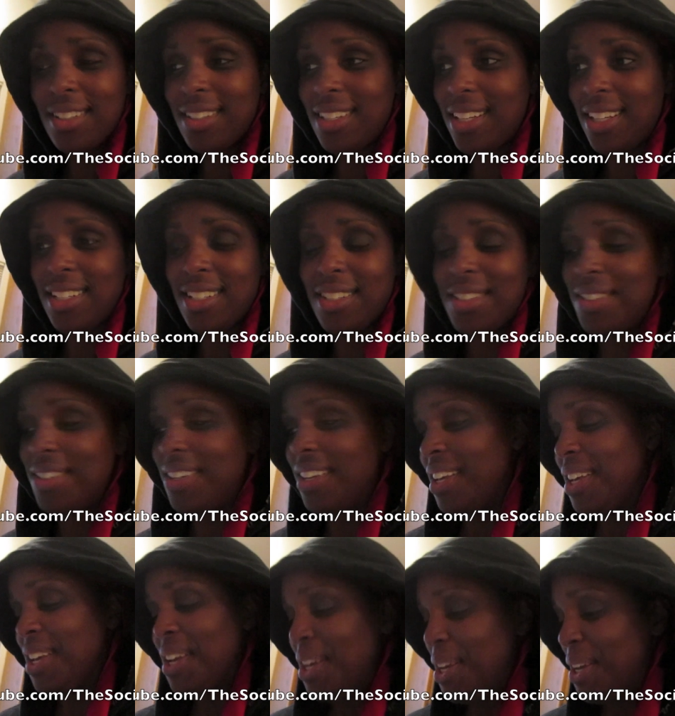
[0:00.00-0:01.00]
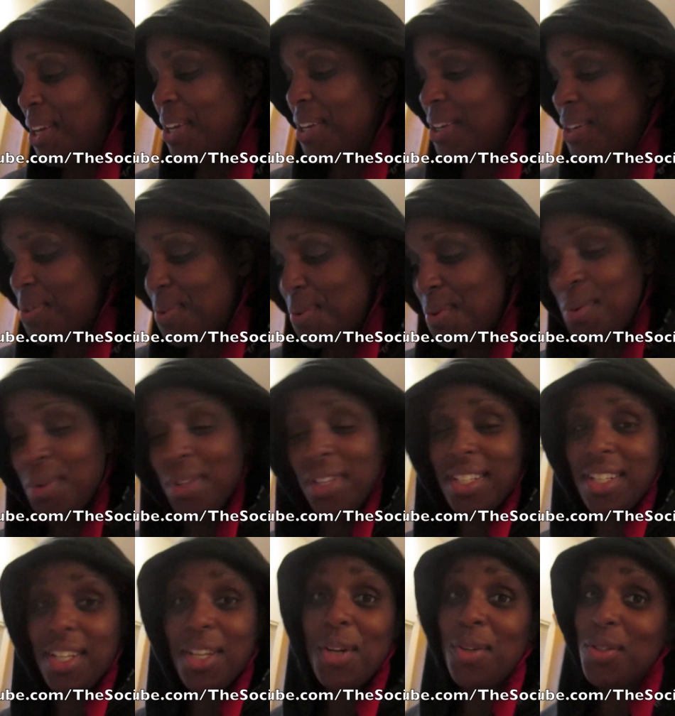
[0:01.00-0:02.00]
That Ooh,
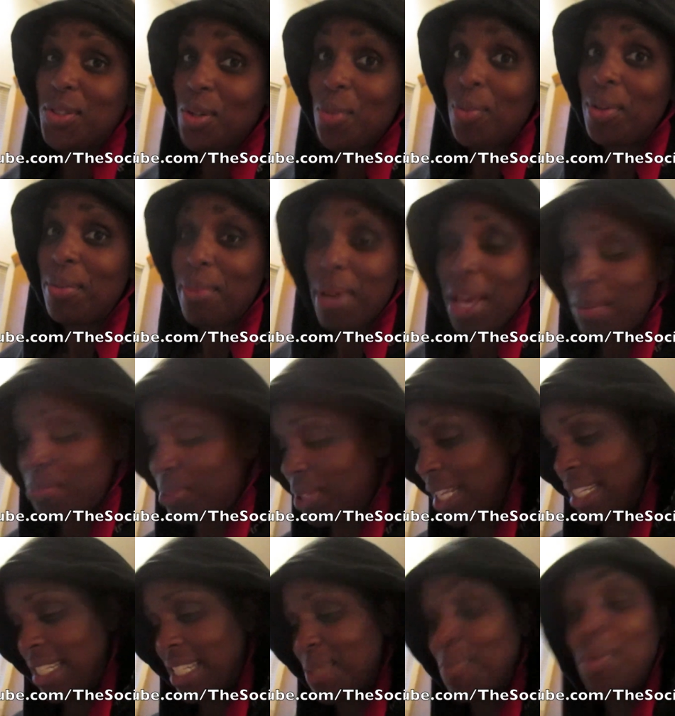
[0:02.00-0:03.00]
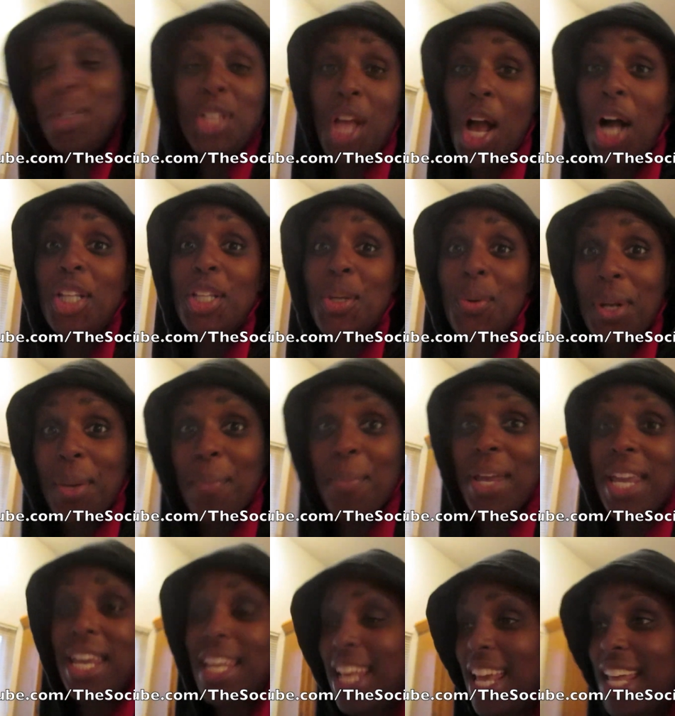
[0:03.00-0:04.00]
this could go so many bad places. But y'all know what I
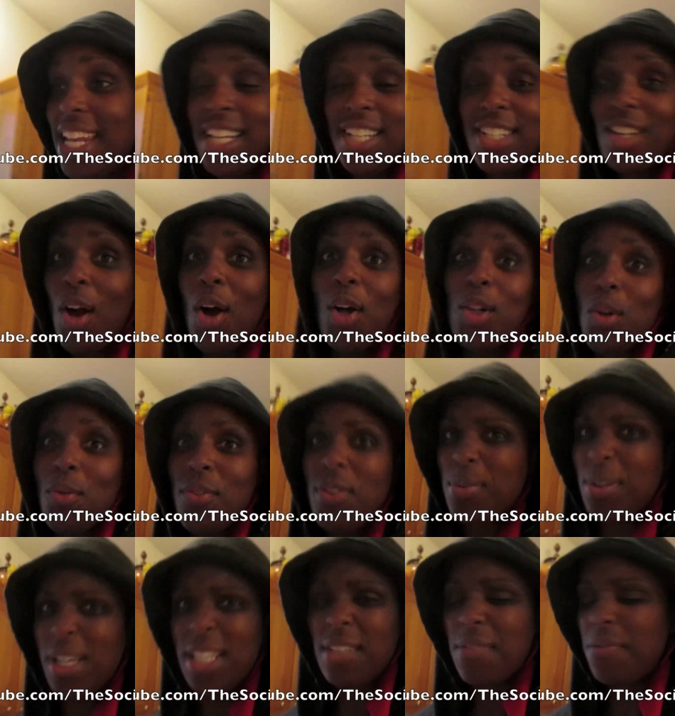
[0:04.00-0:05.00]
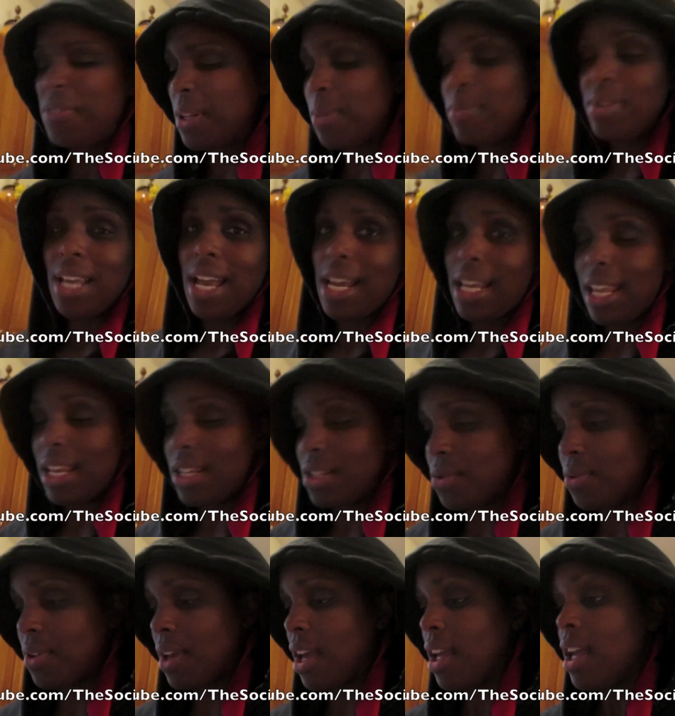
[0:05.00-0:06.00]
mean, and it's all over the place and flimsy. I can't
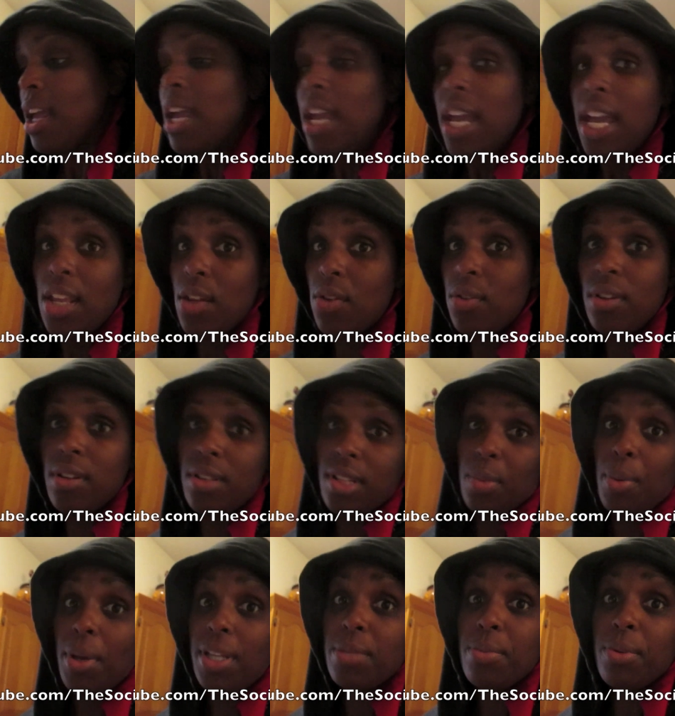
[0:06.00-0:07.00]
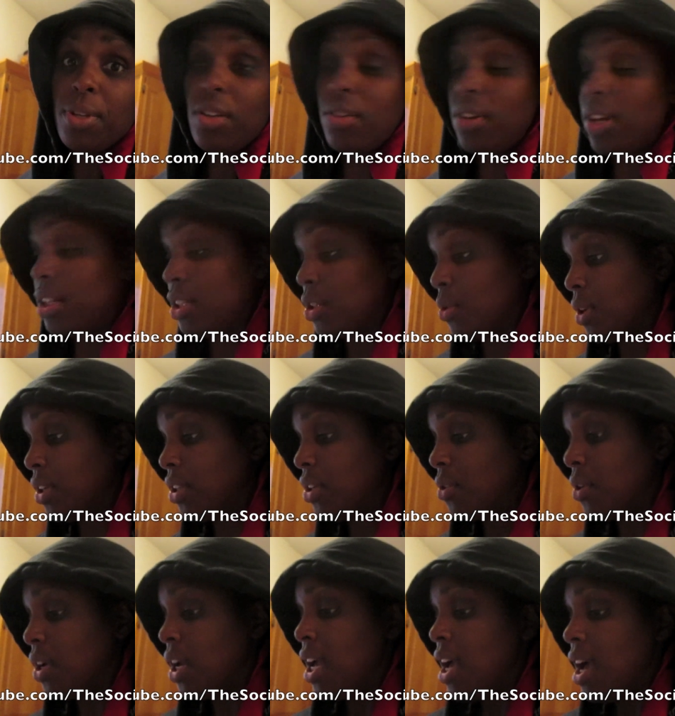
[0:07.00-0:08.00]
do that. And you'll, there's a possibility you'll get glue on you.